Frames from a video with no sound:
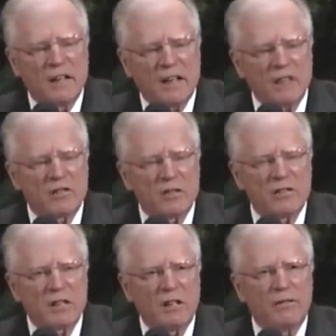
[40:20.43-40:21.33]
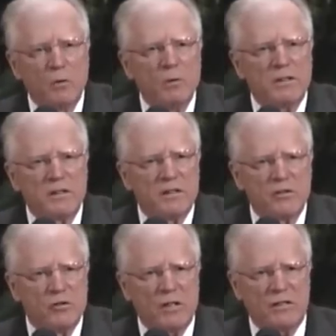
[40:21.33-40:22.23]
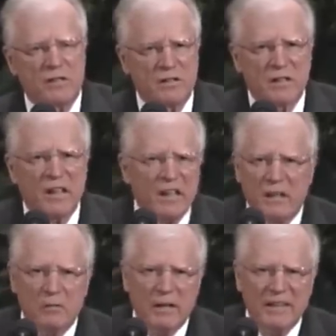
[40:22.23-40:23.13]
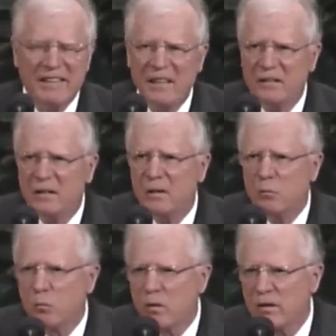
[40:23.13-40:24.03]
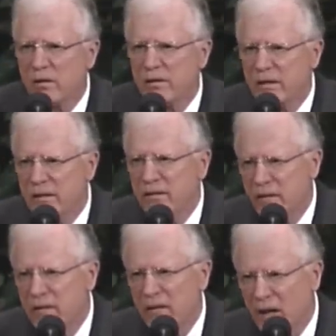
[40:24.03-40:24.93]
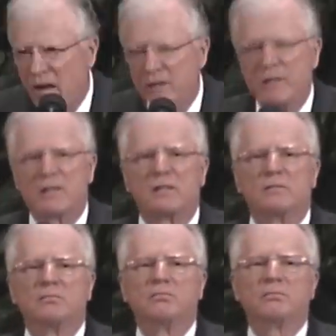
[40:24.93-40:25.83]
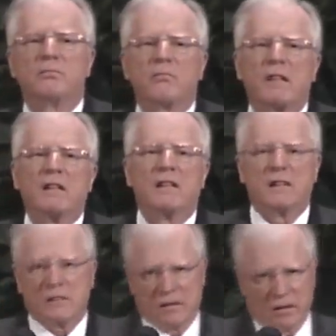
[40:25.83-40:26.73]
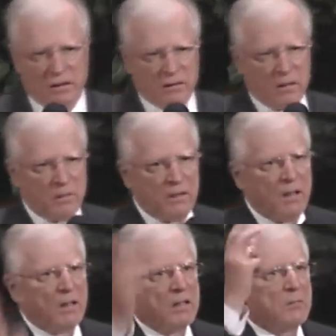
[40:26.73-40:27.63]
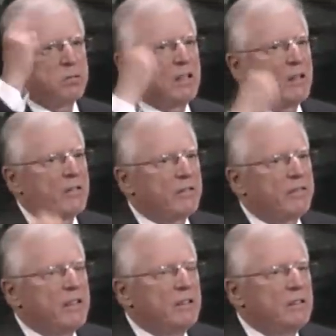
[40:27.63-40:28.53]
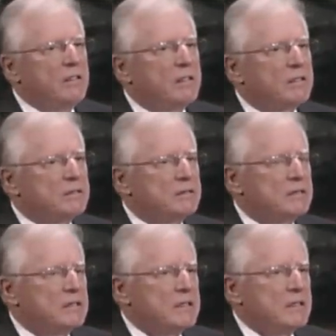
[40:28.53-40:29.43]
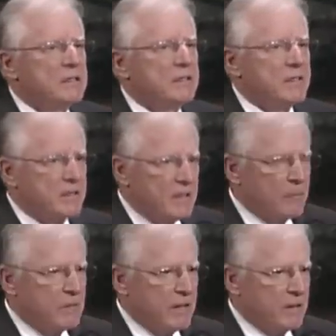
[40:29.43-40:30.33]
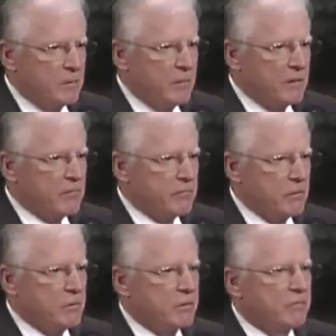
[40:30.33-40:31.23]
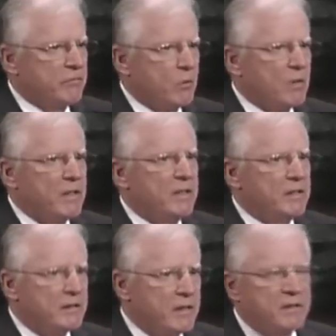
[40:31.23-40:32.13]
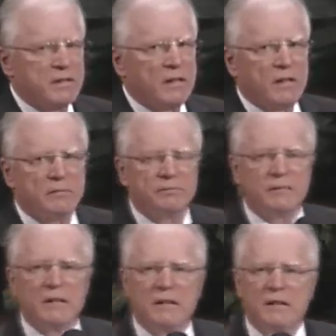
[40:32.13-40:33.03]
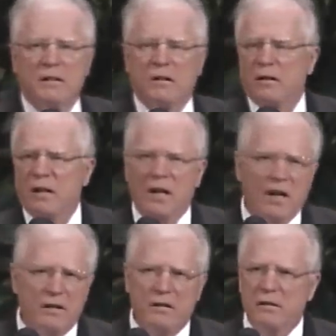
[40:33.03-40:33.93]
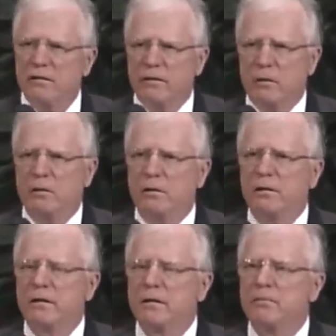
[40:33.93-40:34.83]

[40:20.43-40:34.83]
and ask yourself, who is this Jesus anyway? Get the word in their hearts. God will come along and plow the field, and someday they'll bear fruit 40, 60, or 100-fold.